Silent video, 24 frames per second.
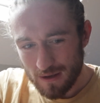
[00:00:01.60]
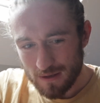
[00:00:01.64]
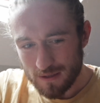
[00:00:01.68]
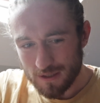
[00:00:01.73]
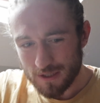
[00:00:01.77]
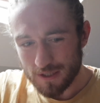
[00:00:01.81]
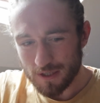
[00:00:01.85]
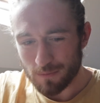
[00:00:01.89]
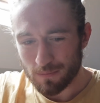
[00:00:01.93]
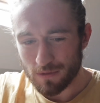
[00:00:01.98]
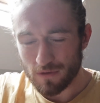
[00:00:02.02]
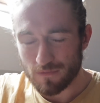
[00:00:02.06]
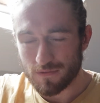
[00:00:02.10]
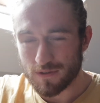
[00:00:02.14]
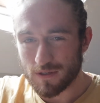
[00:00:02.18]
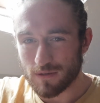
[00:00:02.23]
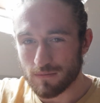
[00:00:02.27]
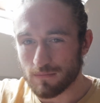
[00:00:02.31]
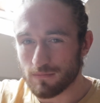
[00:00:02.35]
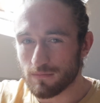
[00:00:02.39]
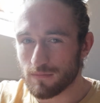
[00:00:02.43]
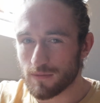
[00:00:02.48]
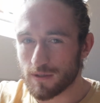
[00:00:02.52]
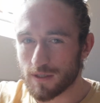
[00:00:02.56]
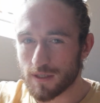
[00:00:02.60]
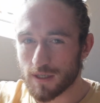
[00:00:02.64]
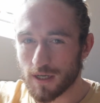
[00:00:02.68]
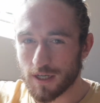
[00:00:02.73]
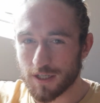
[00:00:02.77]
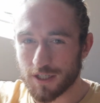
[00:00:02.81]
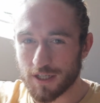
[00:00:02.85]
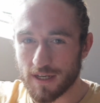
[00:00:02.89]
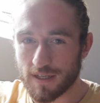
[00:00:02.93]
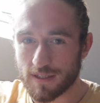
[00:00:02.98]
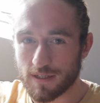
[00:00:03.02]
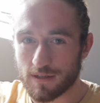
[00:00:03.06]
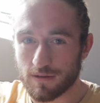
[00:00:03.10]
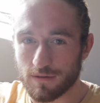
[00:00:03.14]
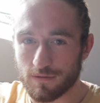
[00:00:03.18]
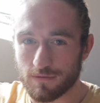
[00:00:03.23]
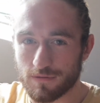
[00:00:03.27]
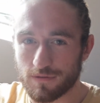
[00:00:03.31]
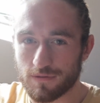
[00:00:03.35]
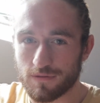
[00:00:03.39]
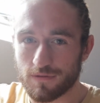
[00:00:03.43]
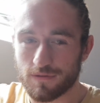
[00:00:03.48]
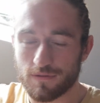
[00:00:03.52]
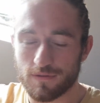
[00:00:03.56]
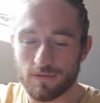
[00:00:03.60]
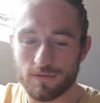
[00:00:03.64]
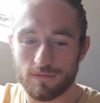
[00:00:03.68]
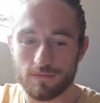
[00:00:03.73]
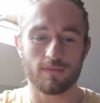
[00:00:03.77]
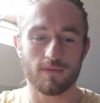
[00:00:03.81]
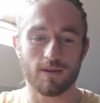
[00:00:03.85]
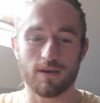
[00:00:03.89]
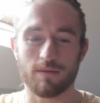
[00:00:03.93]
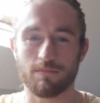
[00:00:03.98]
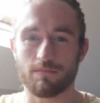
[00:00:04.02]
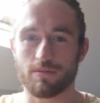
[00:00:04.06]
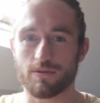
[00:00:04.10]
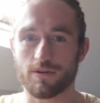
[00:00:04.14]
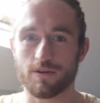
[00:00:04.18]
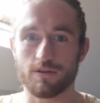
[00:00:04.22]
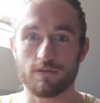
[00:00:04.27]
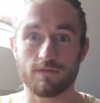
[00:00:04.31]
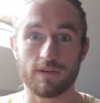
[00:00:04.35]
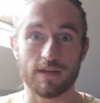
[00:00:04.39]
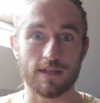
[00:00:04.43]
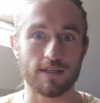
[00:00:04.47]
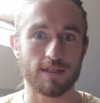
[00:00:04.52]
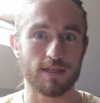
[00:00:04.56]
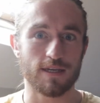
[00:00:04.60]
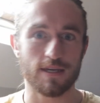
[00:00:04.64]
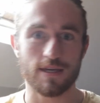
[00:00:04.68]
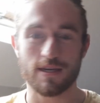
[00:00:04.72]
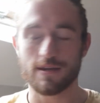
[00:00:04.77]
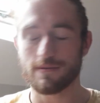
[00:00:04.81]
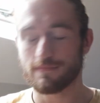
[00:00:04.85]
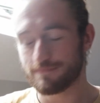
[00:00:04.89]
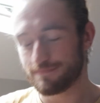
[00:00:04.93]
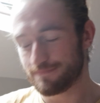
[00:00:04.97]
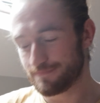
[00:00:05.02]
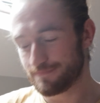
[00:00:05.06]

sup with some digestive improving tea.